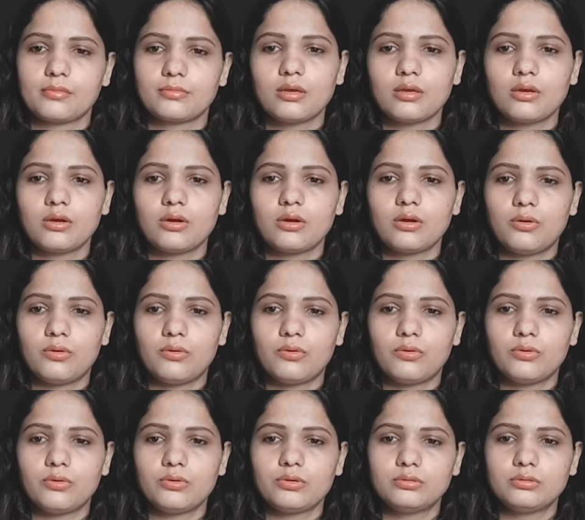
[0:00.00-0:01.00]

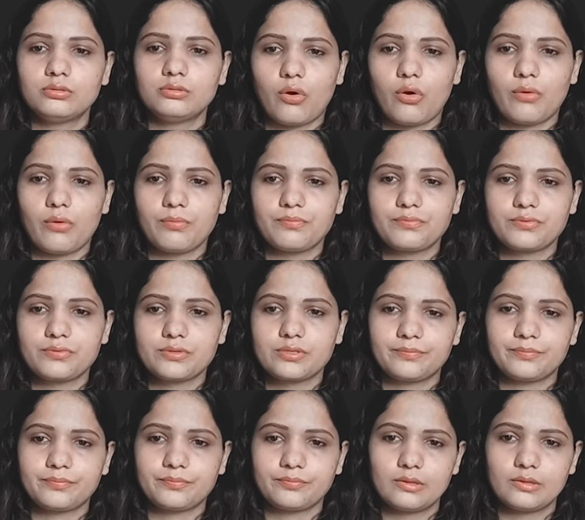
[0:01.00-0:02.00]
Autotrophs,
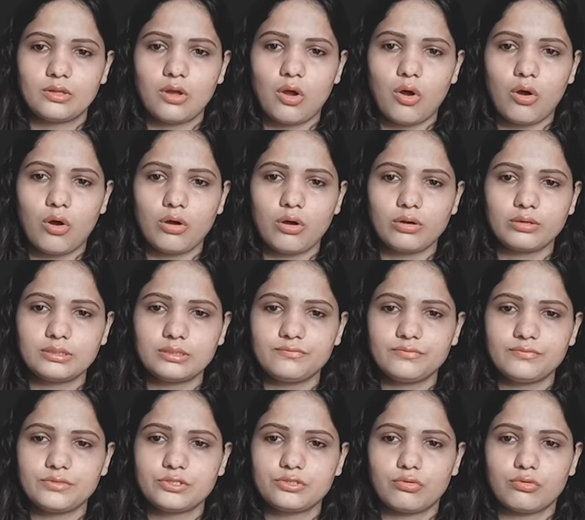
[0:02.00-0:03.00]
the organism which
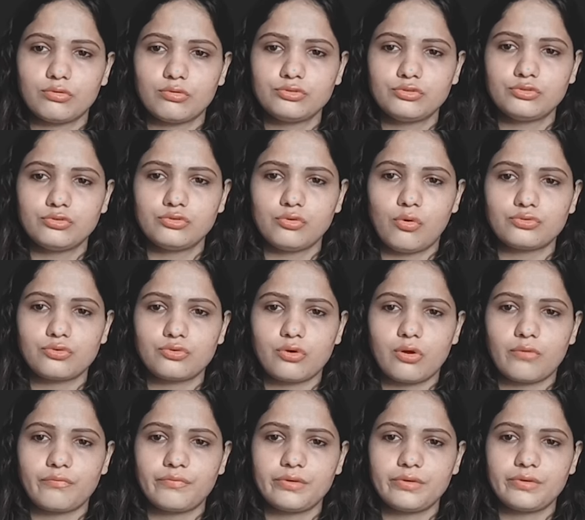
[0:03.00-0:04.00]
shows
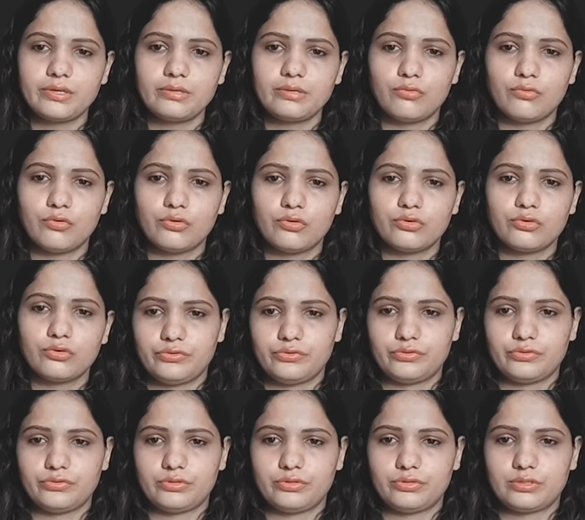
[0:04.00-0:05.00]
autotrophic mode of
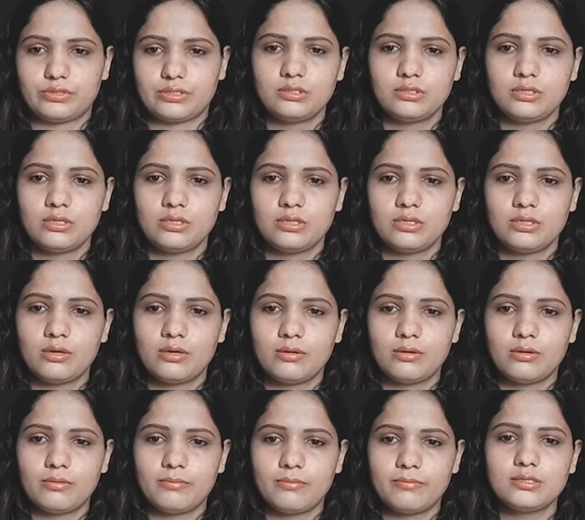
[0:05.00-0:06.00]
nutrition,
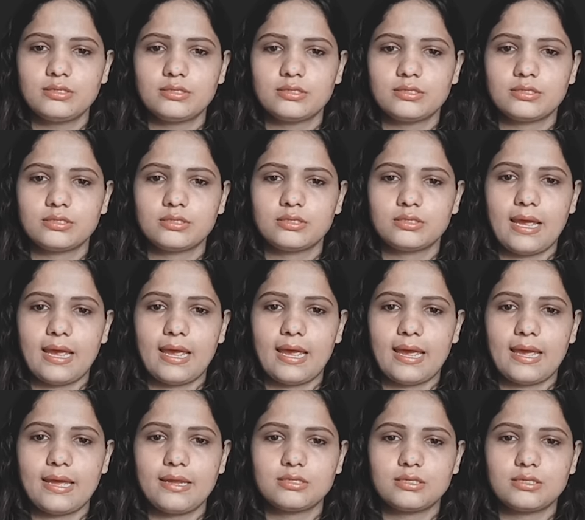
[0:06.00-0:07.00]
plant and
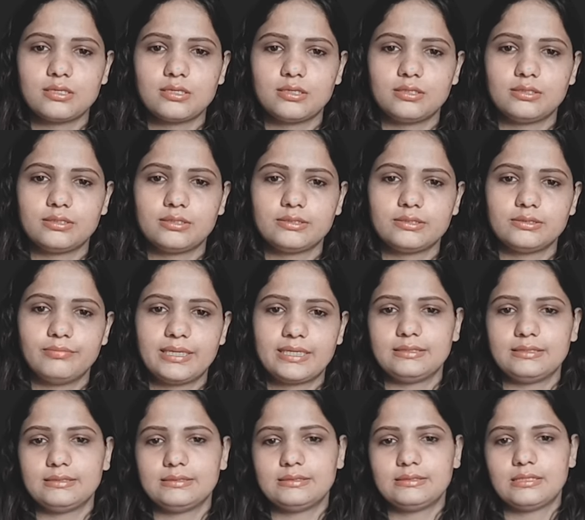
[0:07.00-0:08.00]
certain
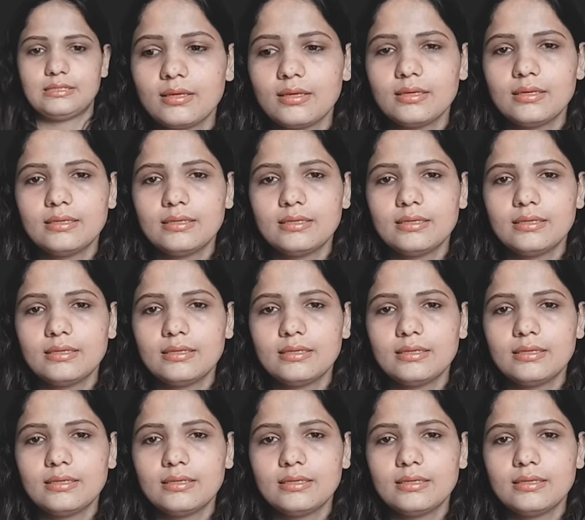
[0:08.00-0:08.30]
bacteria.